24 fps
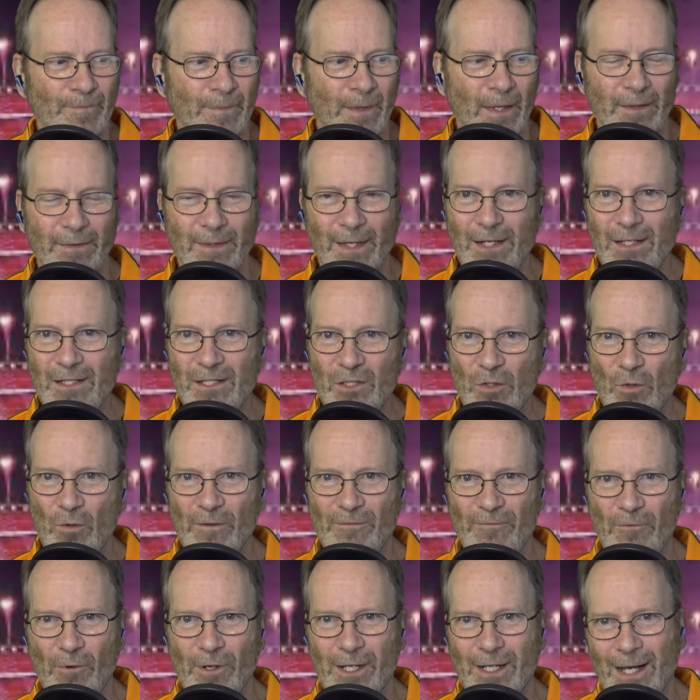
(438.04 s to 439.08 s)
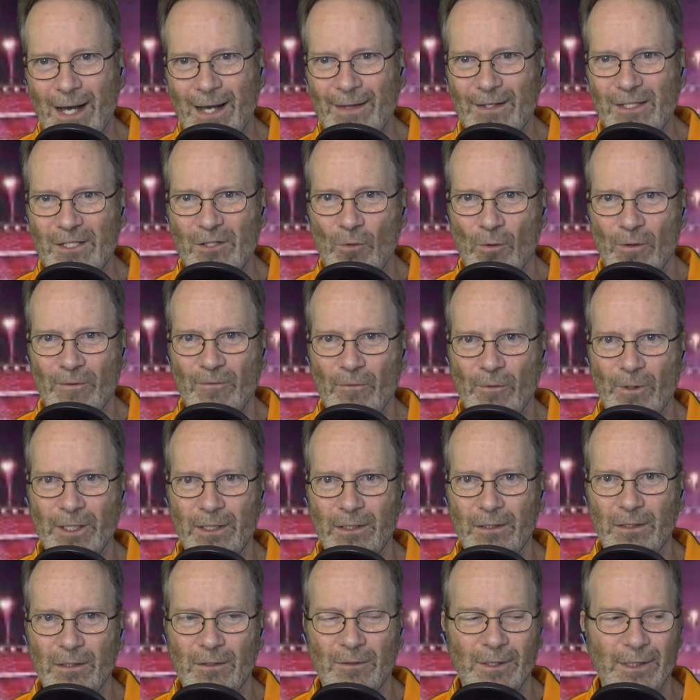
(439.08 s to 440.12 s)
They didn't score 49, they scored
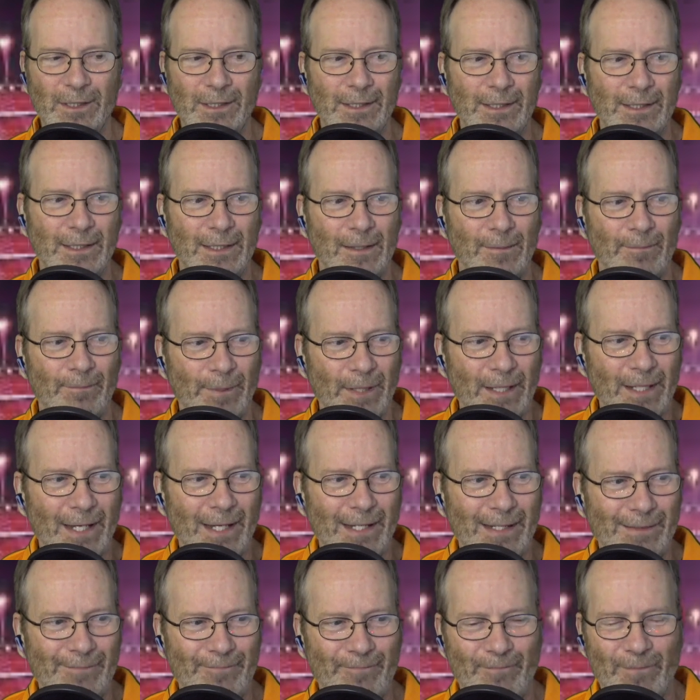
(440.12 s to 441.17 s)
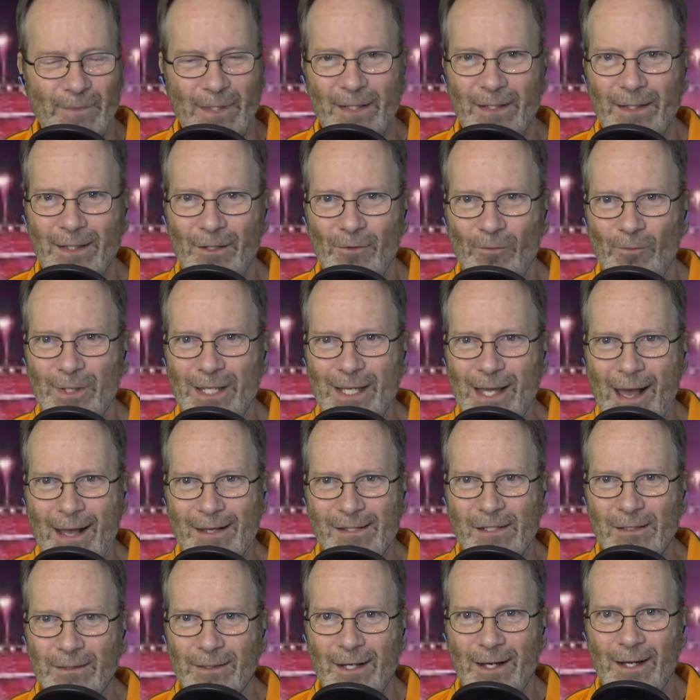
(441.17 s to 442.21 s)
42. But, you know, we
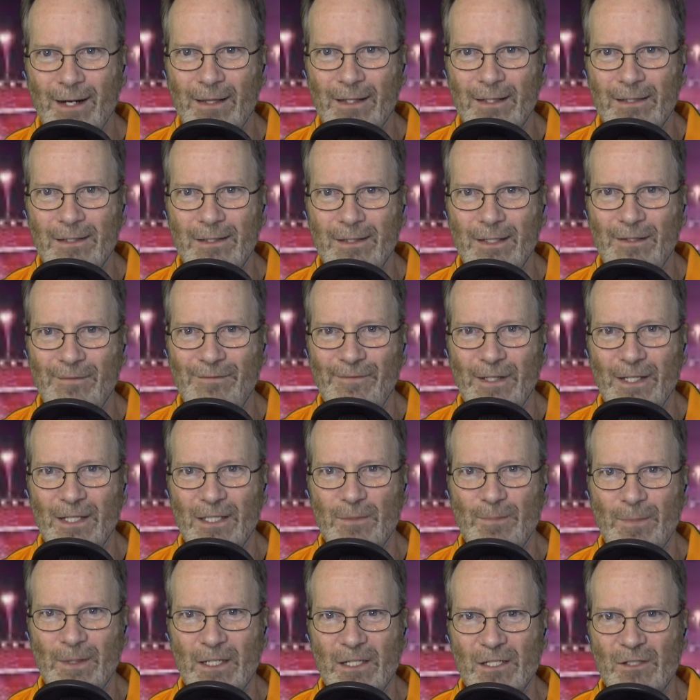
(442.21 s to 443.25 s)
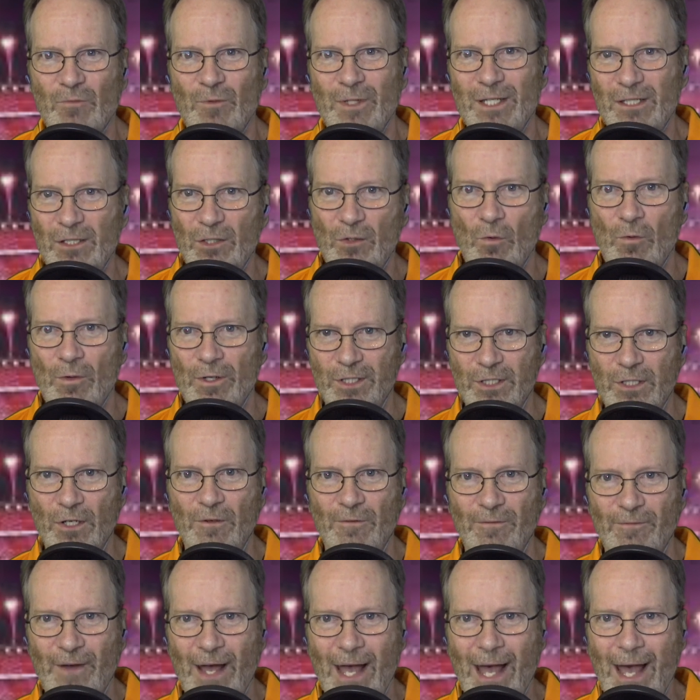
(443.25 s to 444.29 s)
ask a lot of this defense because we score so
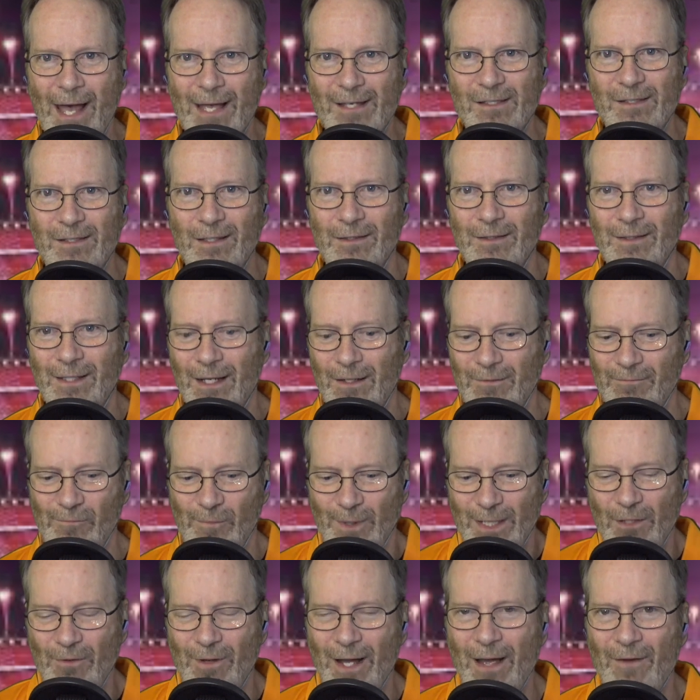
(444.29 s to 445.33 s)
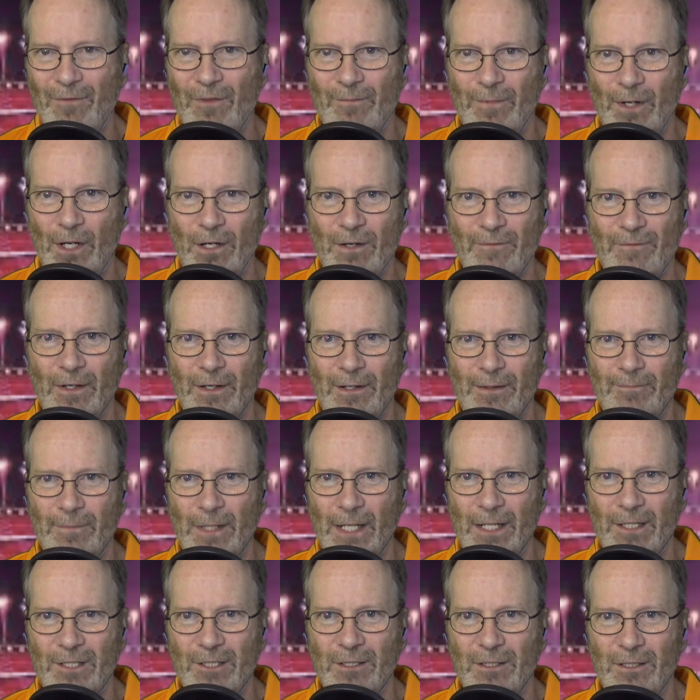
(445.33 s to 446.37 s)
fast that we don't have the ball very
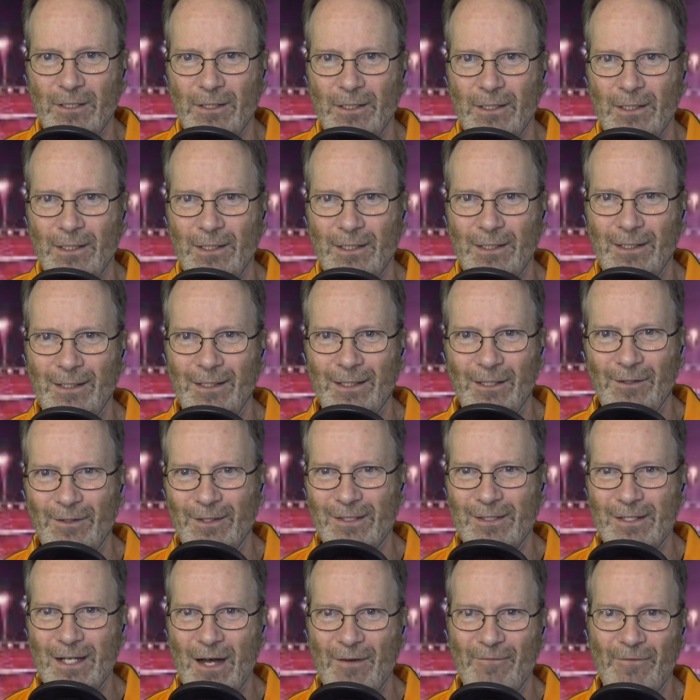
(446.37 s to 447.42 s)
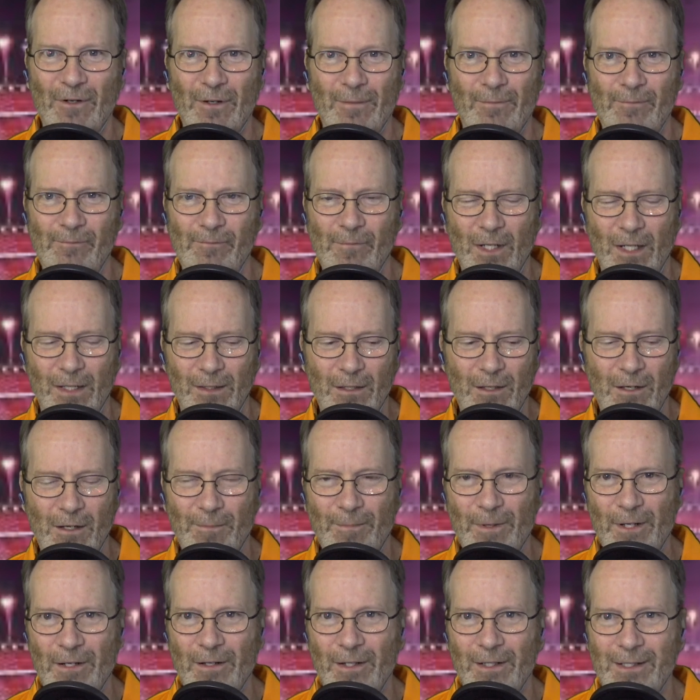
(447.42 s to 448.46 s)
much. You know, it's not for a long
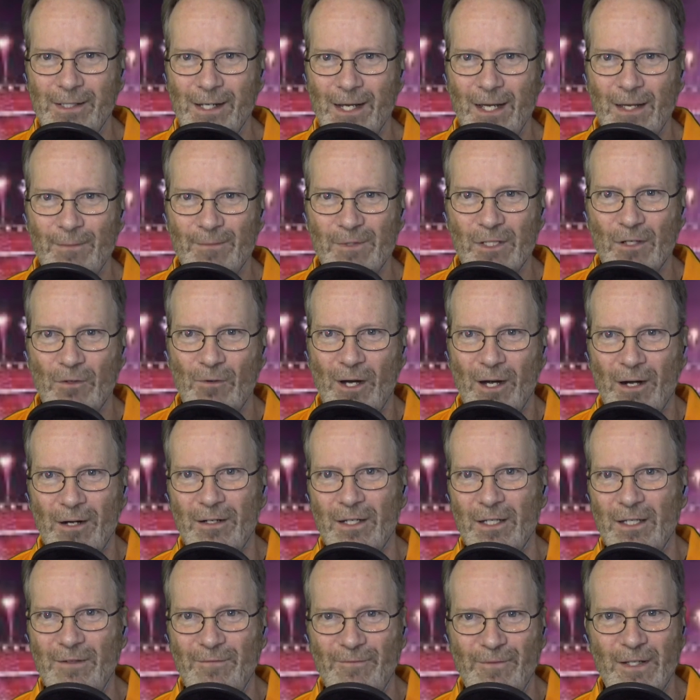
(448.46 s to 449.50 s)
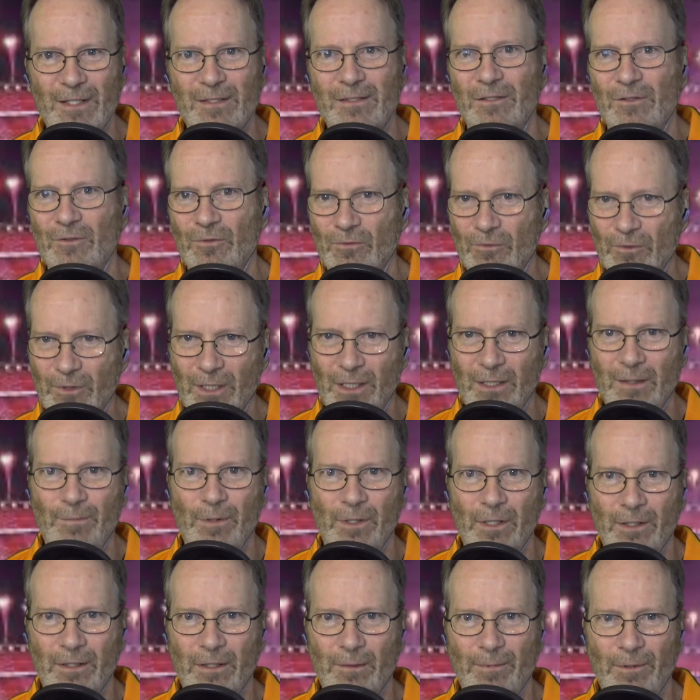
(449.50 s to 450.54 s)
period of time, so our defense is really
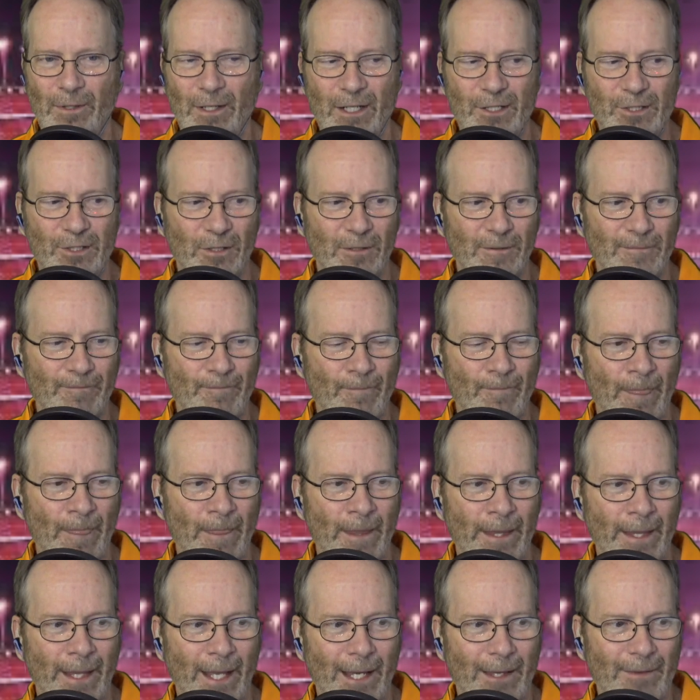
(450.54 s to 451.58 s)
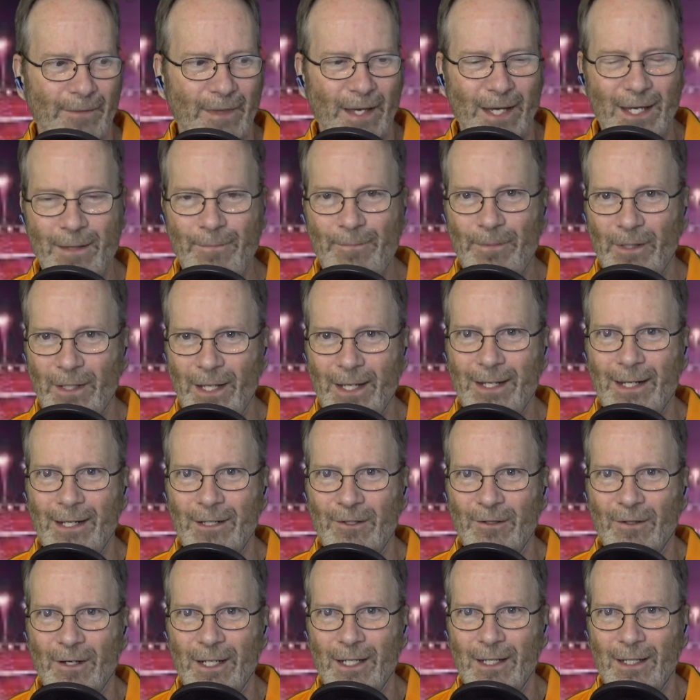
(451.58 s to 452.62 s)
put under pressure. And they played a
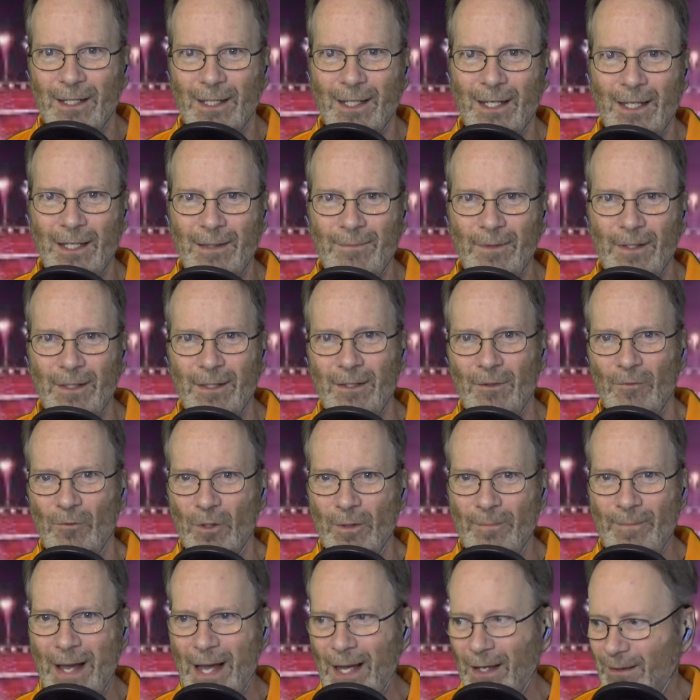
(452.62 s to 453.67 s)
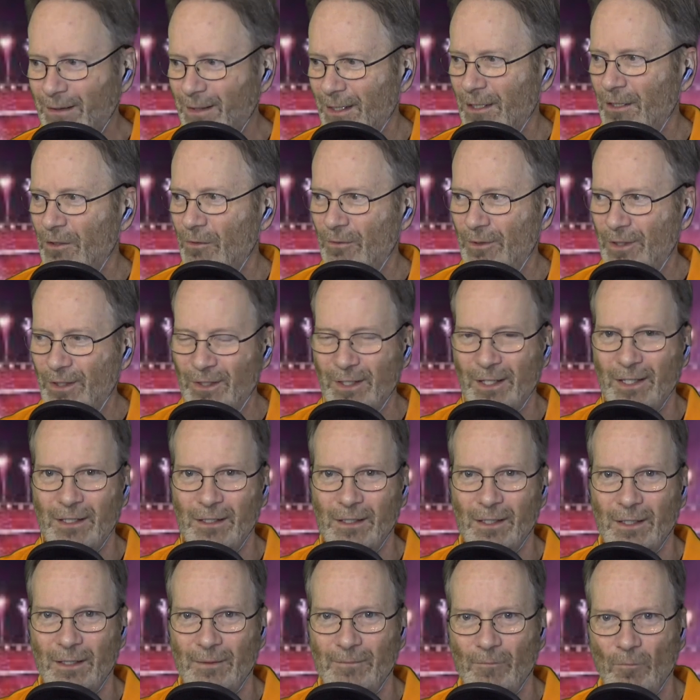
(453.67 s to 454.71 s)
great game. We're back there with a
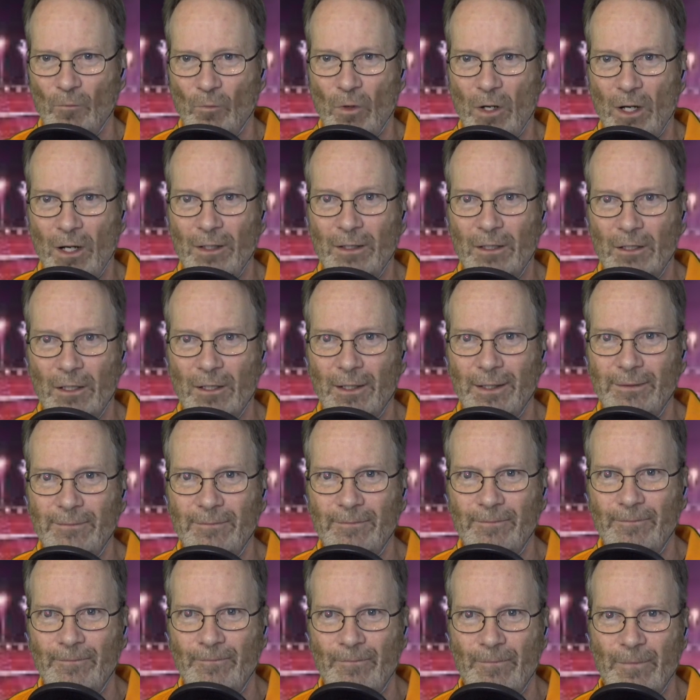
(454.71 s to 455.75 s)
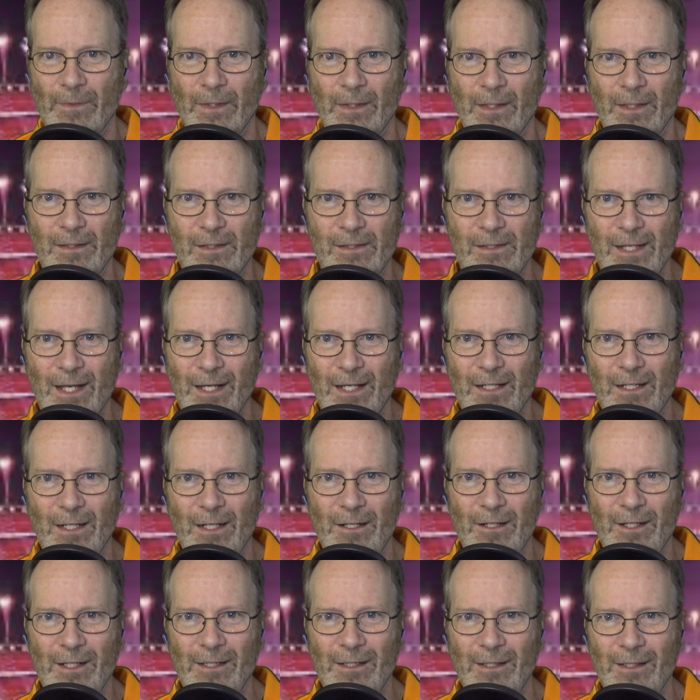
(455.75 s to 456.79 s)
uh, walk on in the
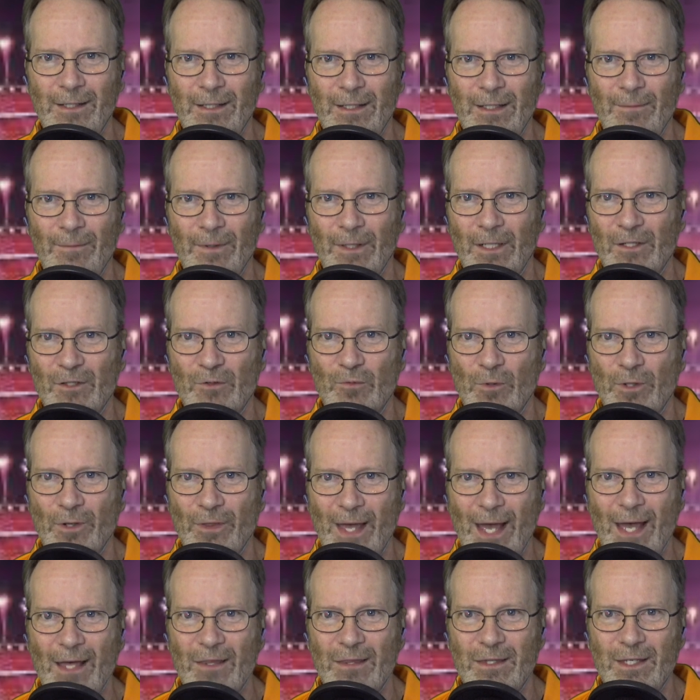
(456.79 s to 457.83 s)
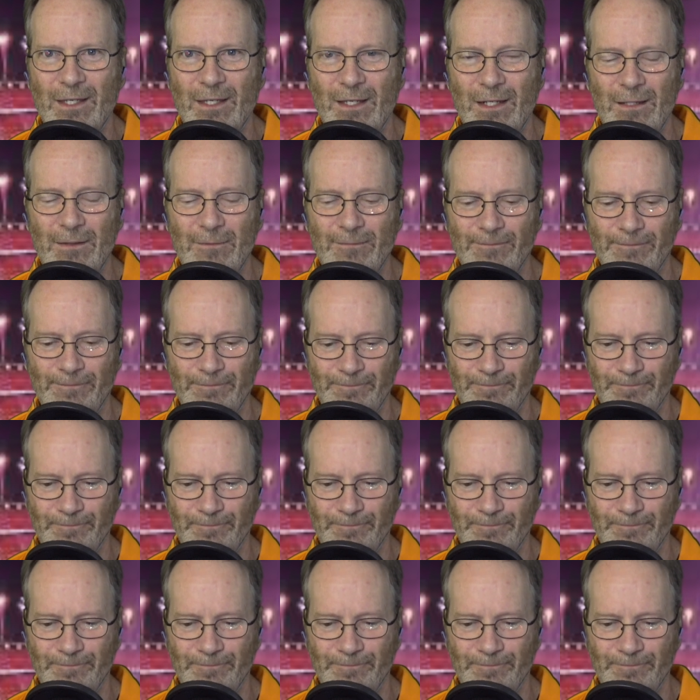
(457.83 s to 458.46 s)
secondary because we're that thin.